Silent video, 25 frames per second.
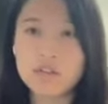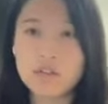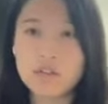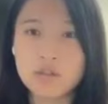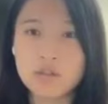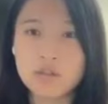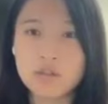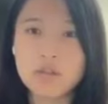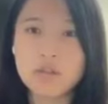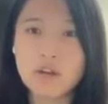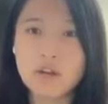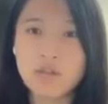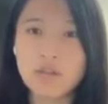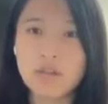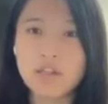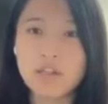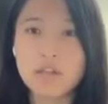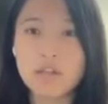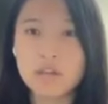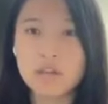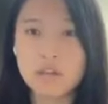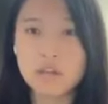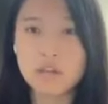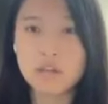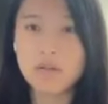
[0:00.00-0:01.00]
So solving
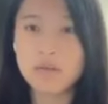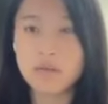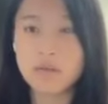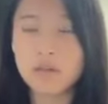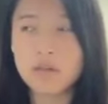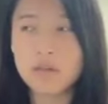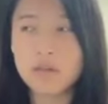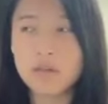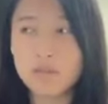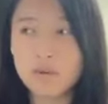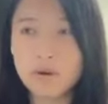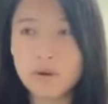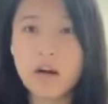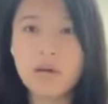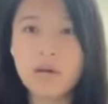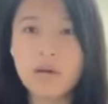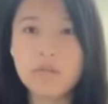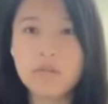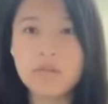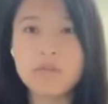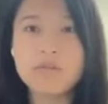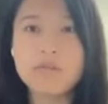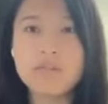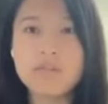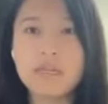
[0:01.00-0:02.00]
their career
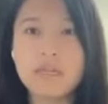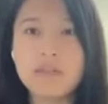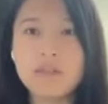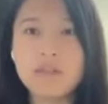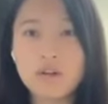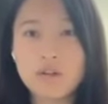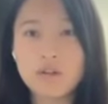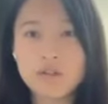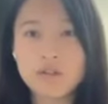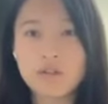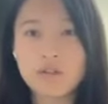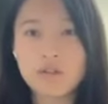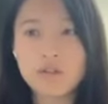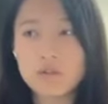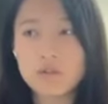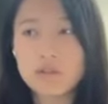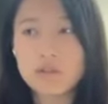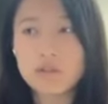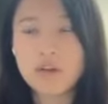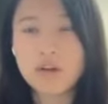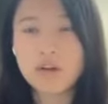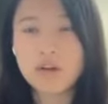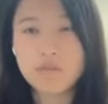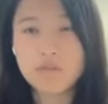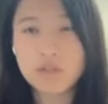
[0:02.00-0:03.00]
problems and also
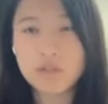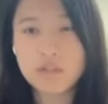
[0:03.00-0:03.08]
solve